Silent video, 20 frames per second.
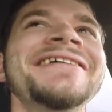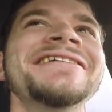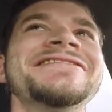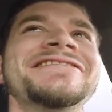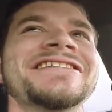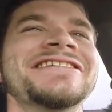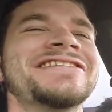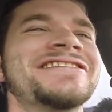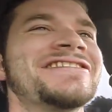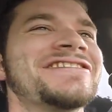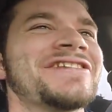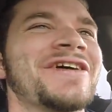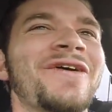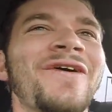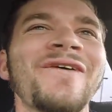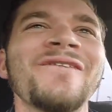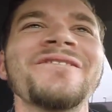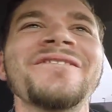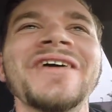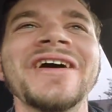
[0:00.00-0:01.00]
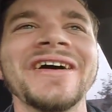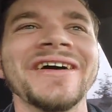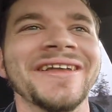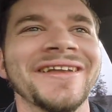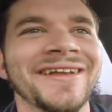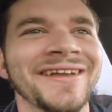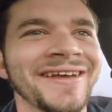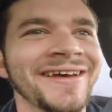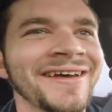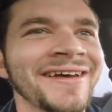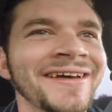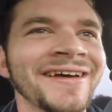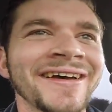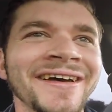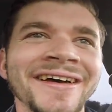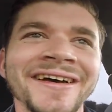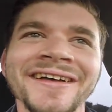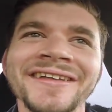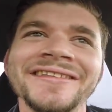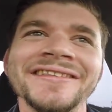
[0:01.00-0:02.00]
This is so fun.
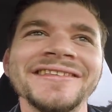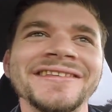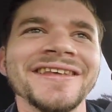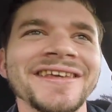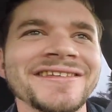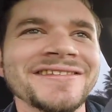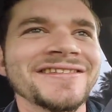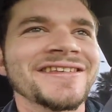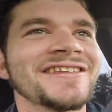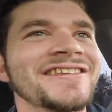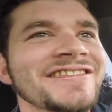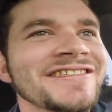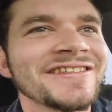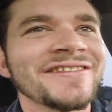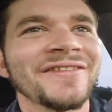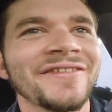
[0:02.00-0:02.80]
This is